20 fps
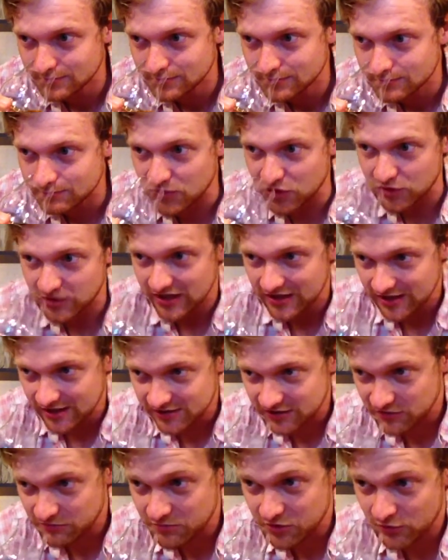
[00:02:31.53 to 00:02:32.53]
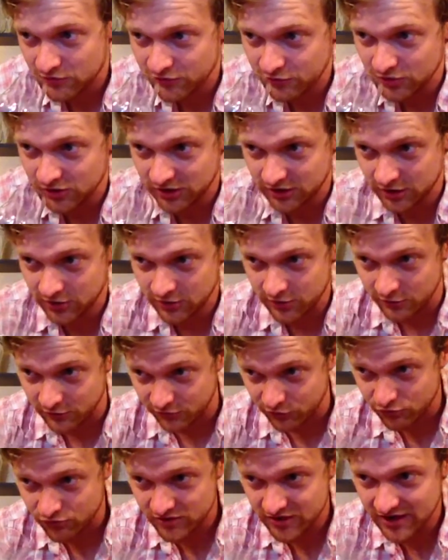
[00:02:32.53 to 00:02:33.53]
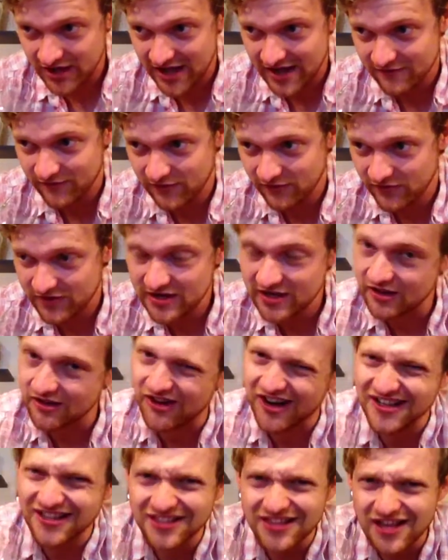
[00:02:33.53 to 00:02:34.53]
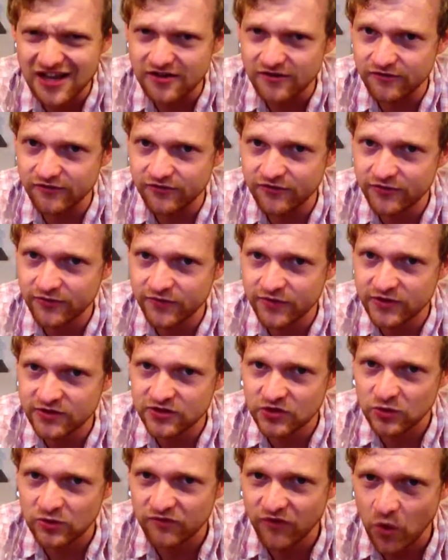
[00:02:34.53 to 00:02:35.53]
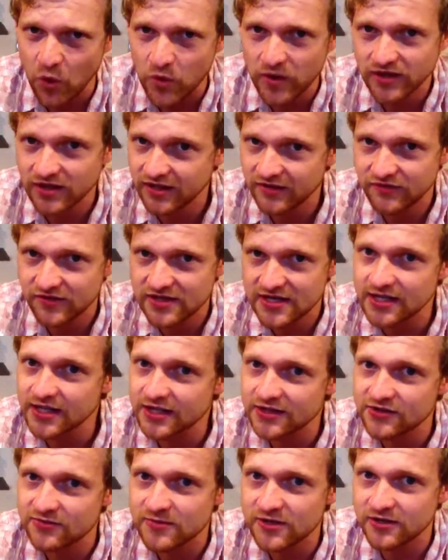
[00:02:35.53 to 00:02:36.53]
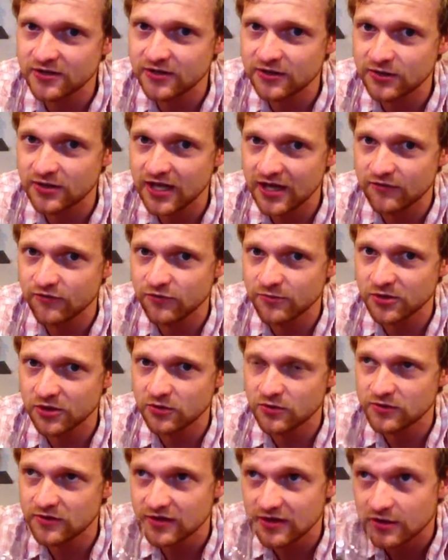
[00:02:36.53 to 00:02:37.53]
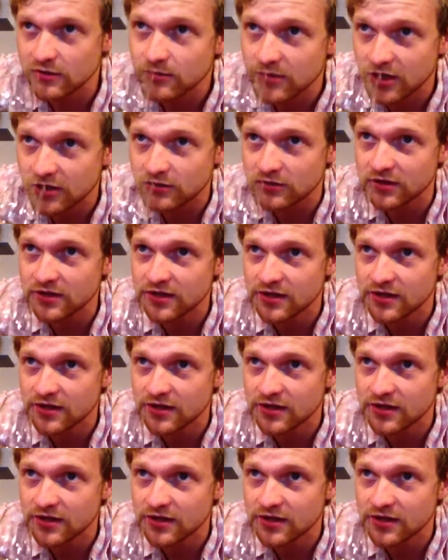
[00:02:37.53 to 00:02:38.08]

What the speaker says: But you get like this beautiful clove, real heavy vanilla. I love this sort of oily vanilla smell that you get from a good single malt.